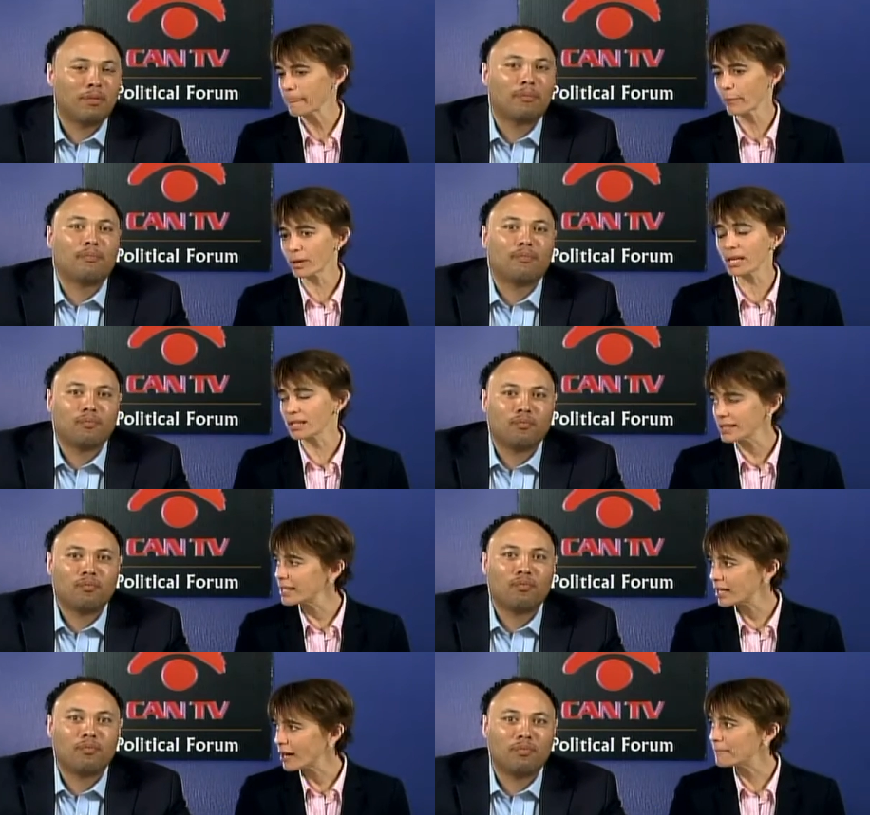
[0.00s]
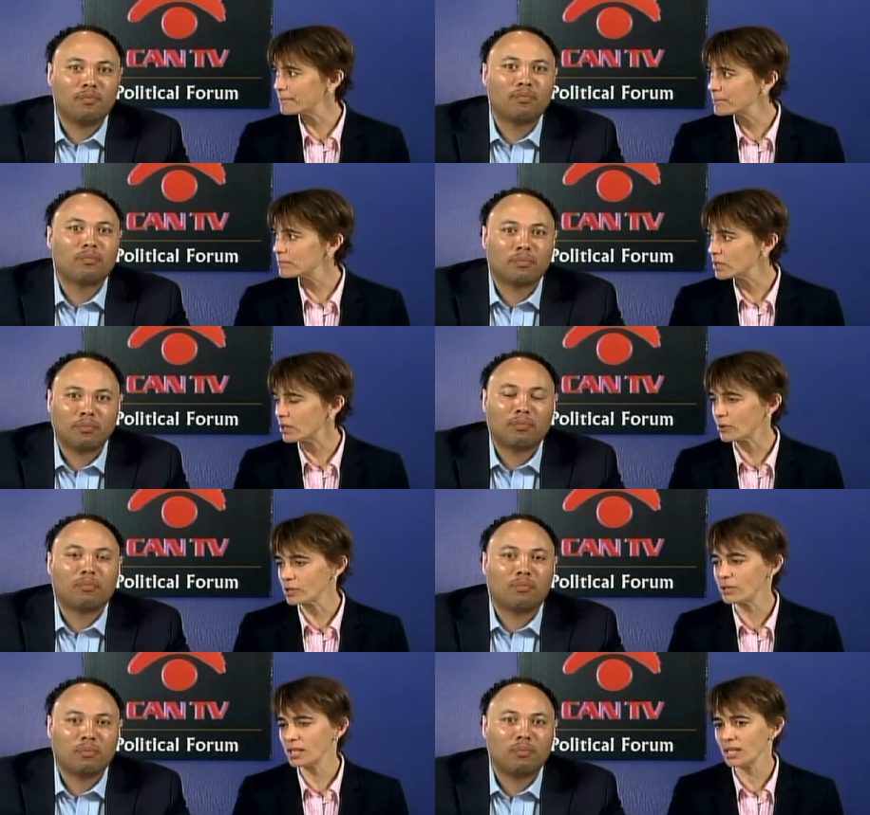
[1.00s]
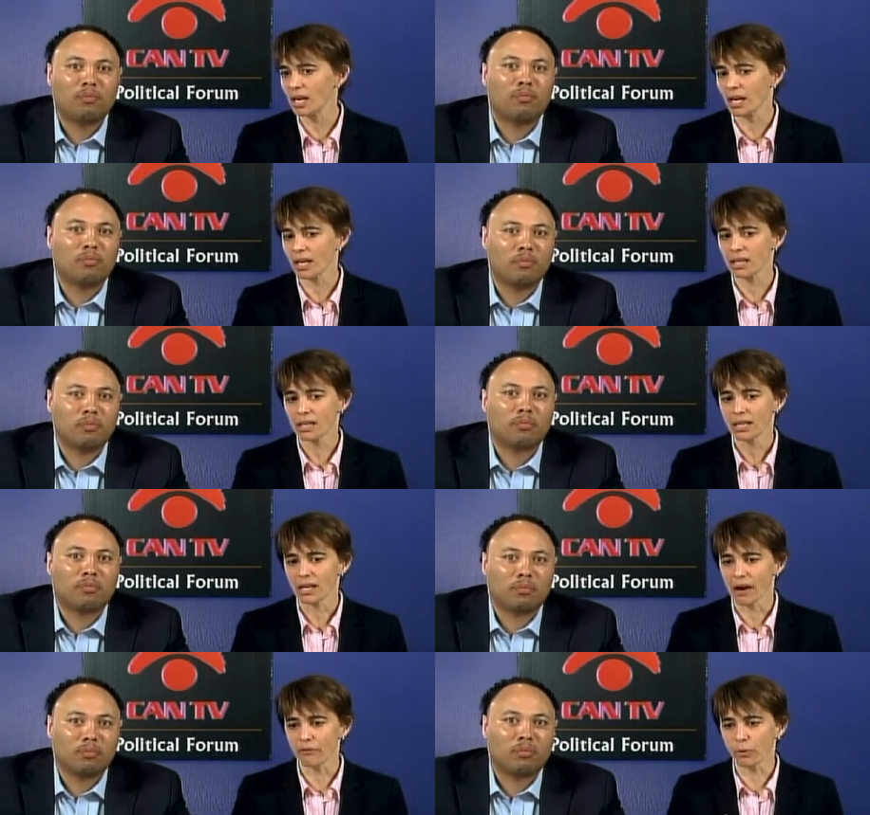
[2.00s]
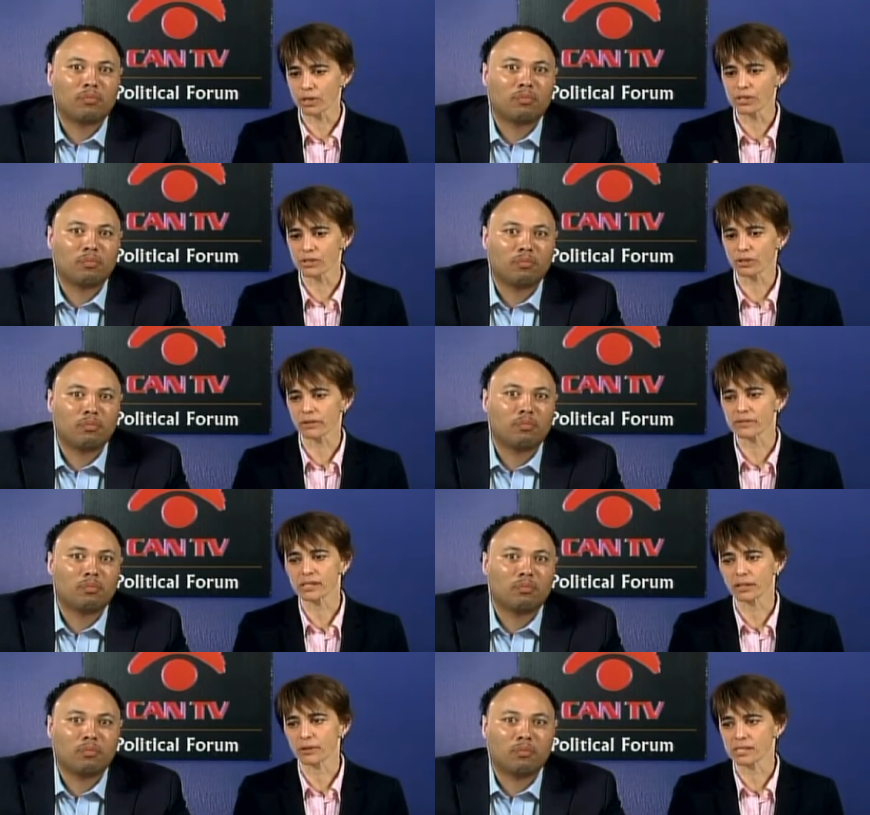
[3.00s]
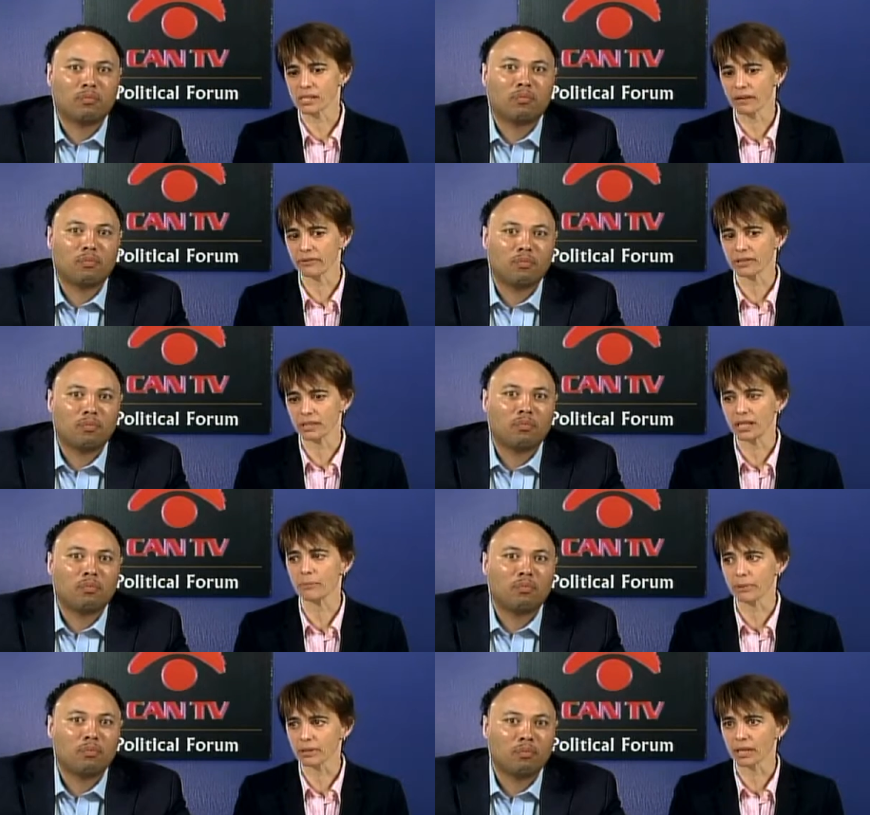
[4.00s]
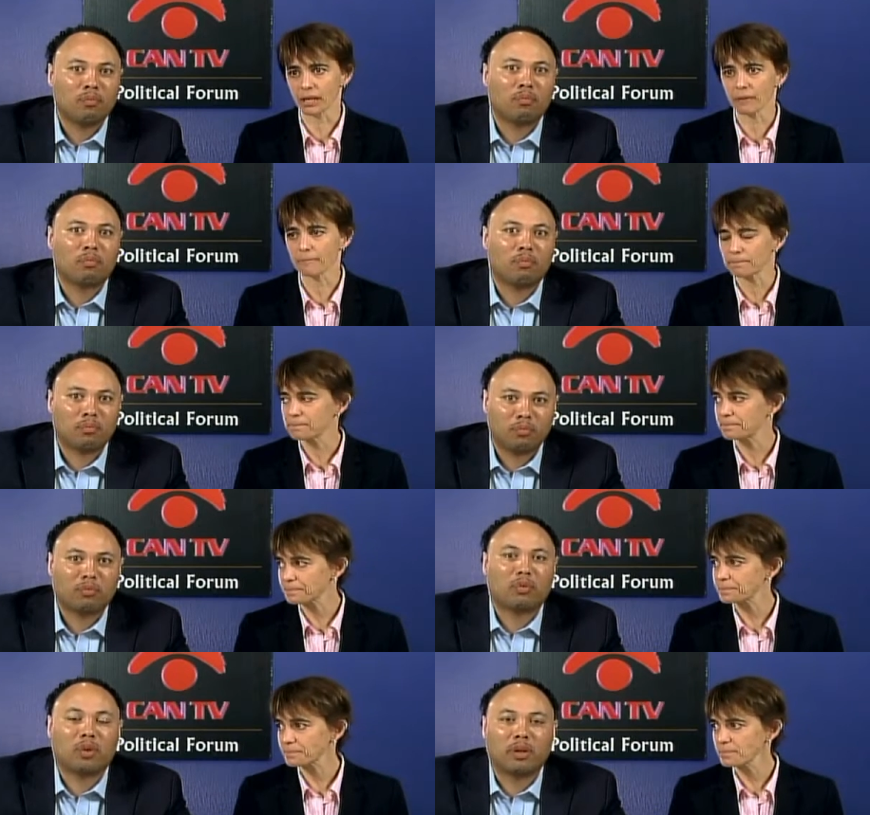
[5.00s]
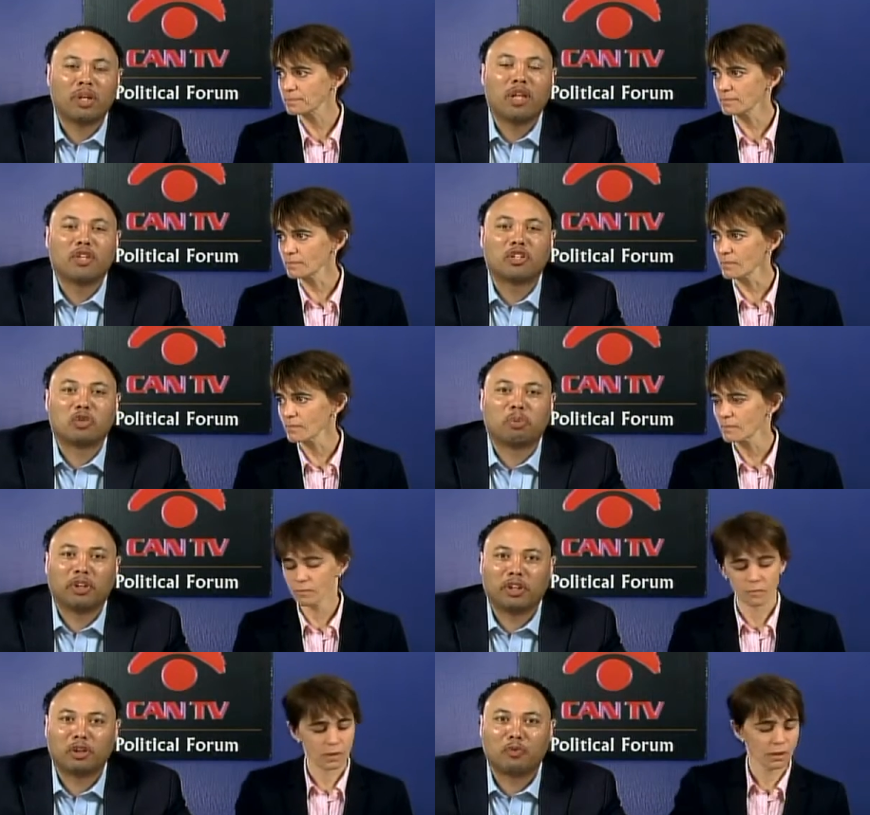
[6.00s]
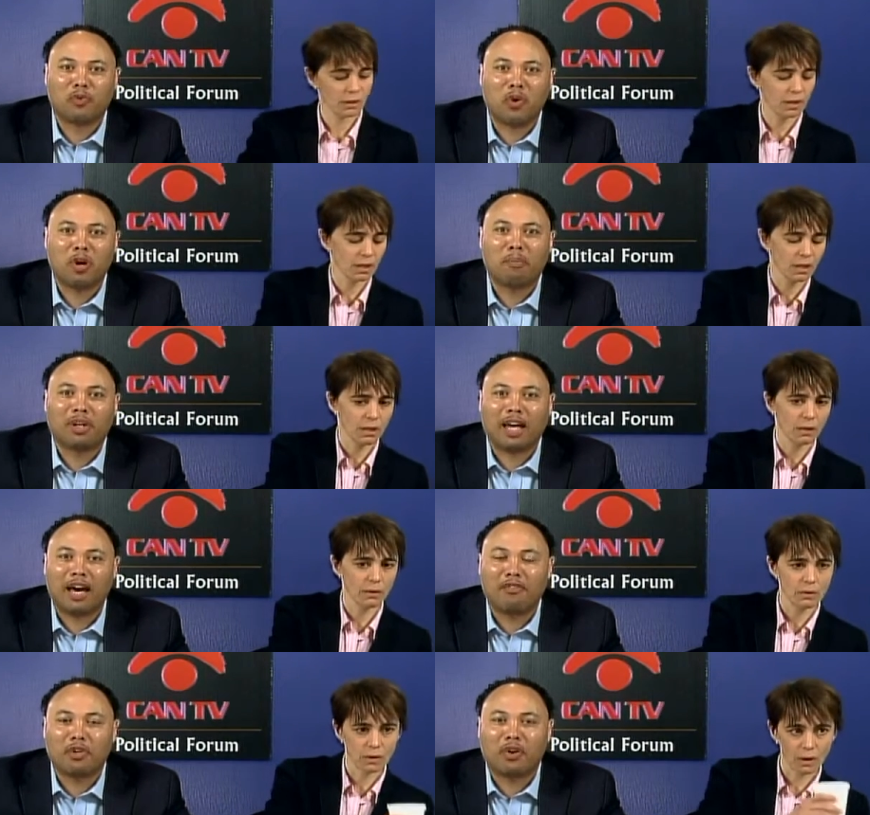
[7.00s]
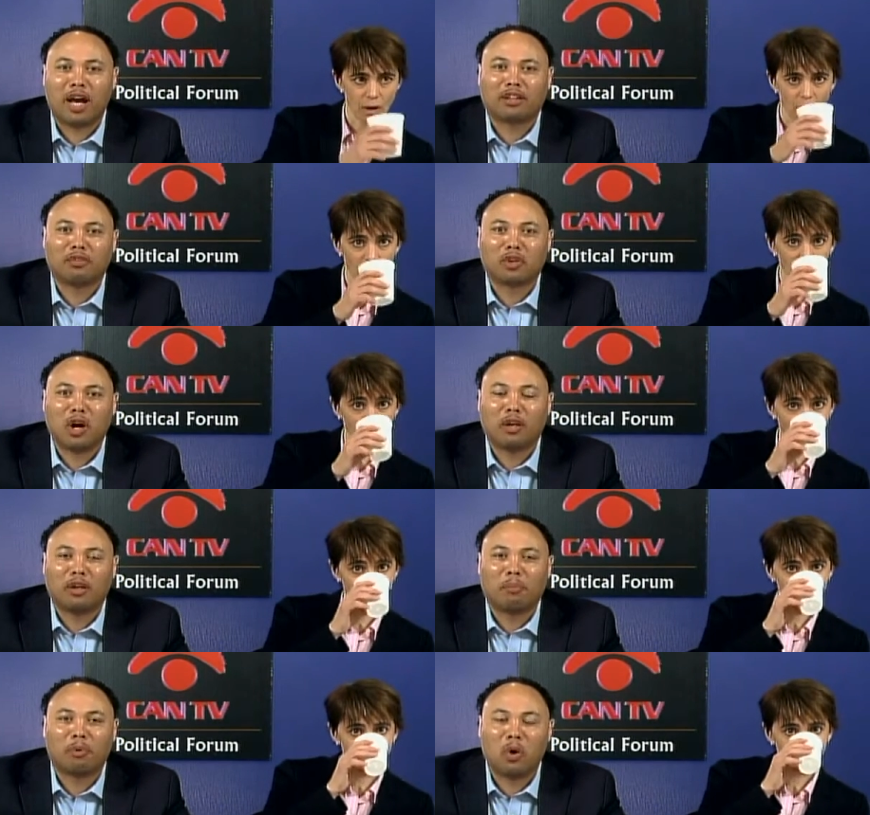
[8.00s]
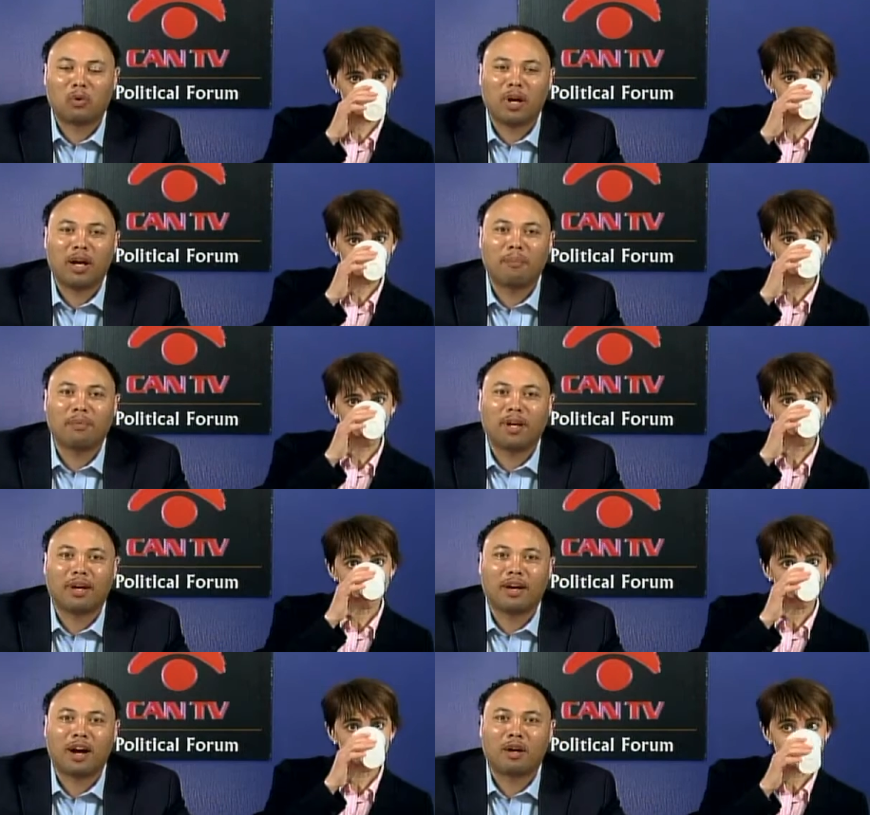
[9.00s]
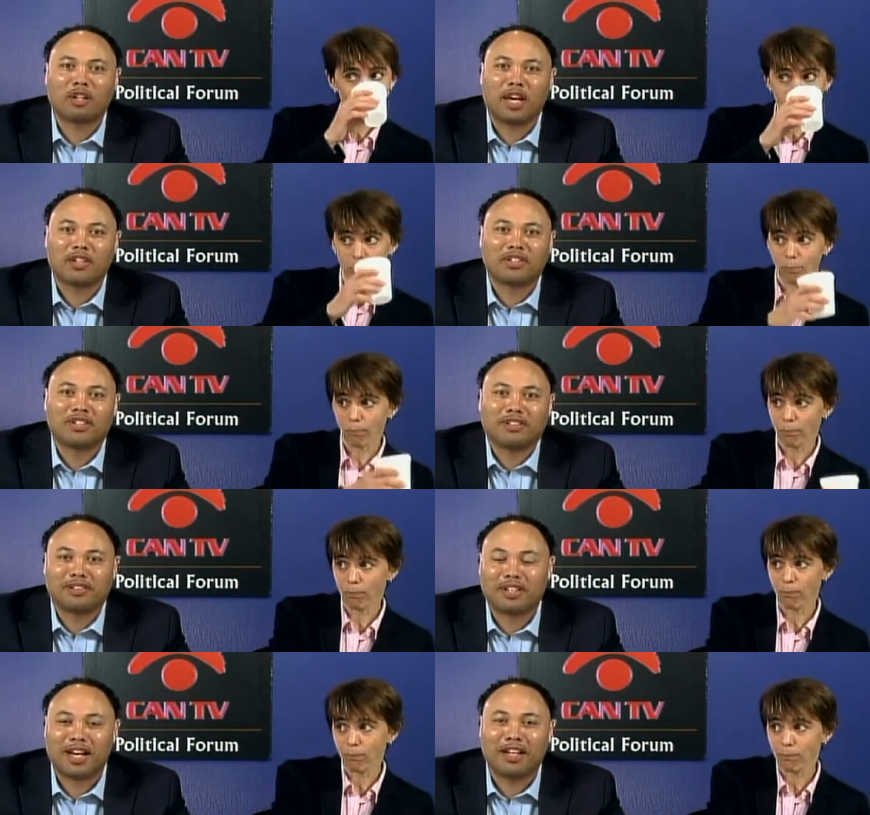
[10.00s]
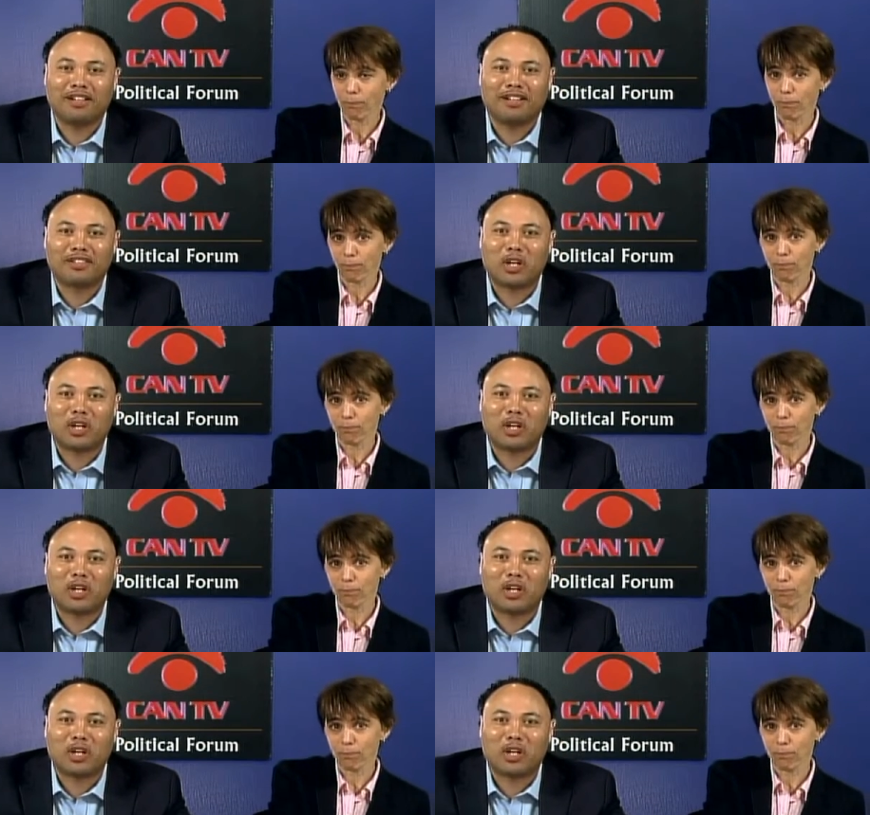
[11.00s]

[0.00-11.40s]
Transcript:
Speaker 1: we're gonna clean it up. You know, you need uh, everyone deserves you know a safe, clean building.
Speaker 2: Great. This is Political Forum, a live interactive call-in program. Uh, our guest tonight is